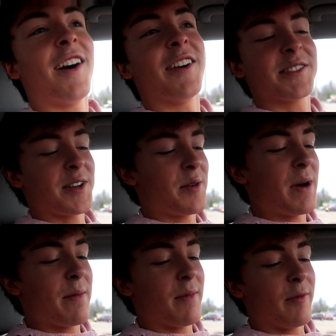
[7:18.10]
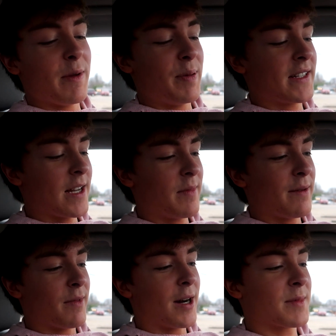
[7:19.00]
Also, okay. my, we picked up
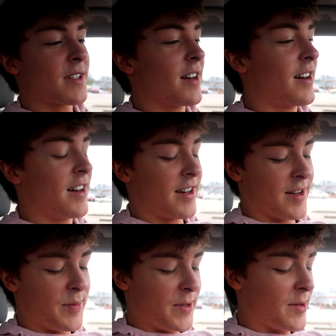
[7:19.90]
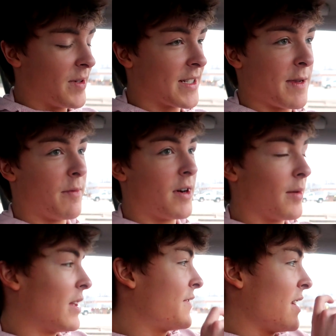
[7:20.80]
my mom's car, our computer because my
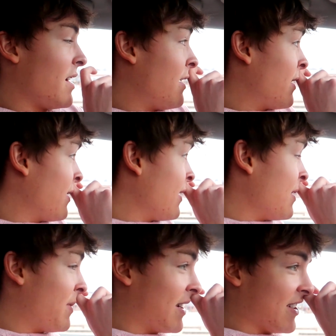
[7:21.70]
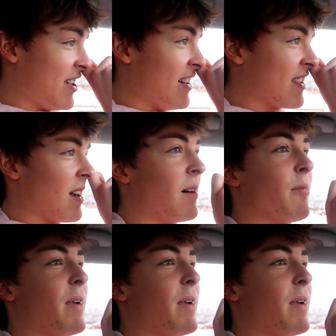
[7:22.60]
mom left it here because she somehow